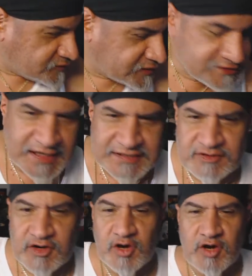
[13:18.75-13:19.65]
design
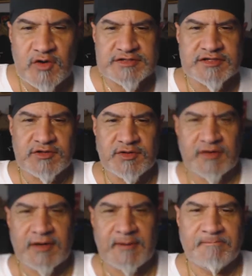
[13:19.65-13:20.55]
their logos and do
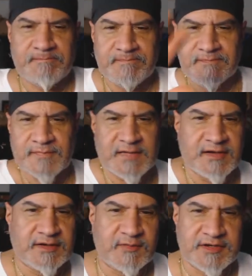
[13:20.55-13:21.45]
their
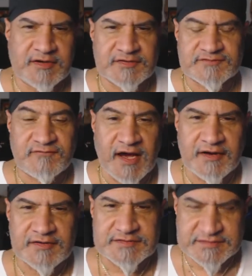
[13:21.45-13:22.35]
what do you call those,
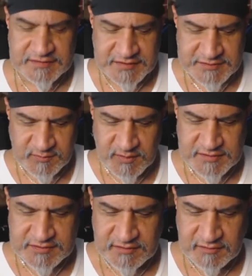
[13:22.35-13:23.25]
flyers. This
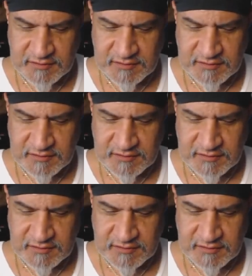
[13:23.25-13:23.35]
was